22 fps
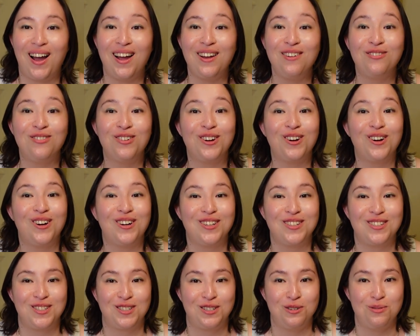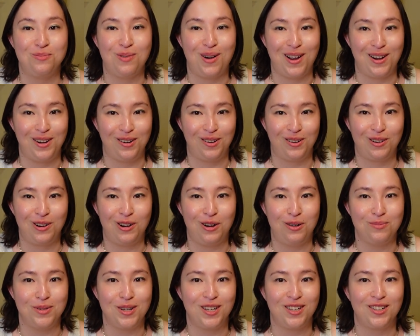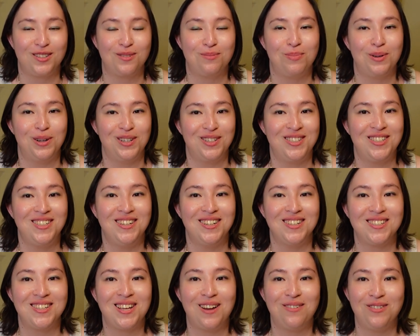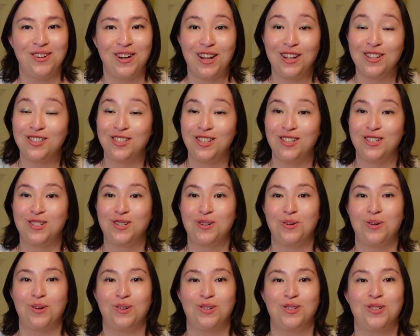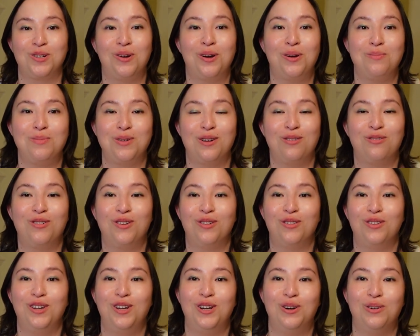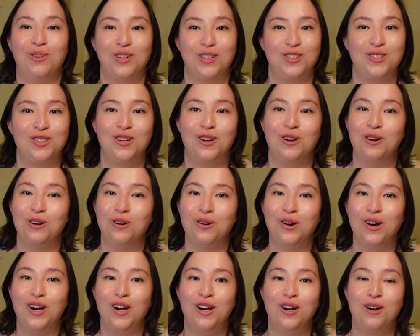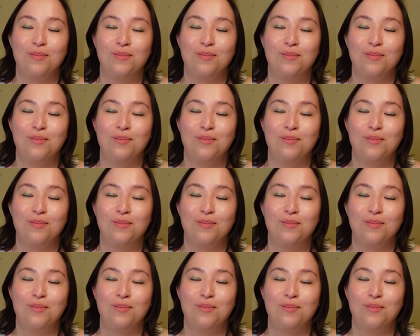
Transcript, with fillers: I forgot to buy her comics, but she does have an Etsy store, so I'm definitely going to go